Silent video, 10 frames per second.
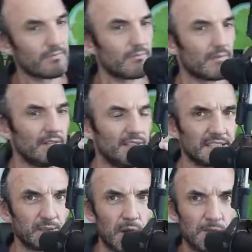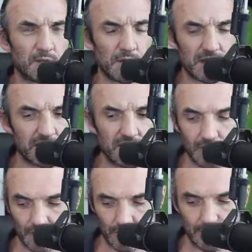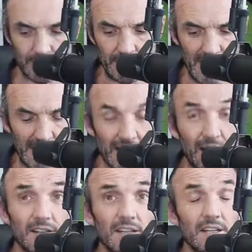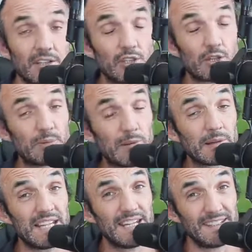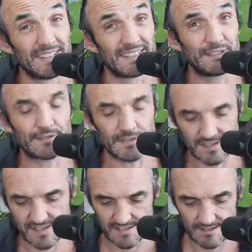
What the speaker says: this is what I'm talking to you through now. You can probably hear the difference.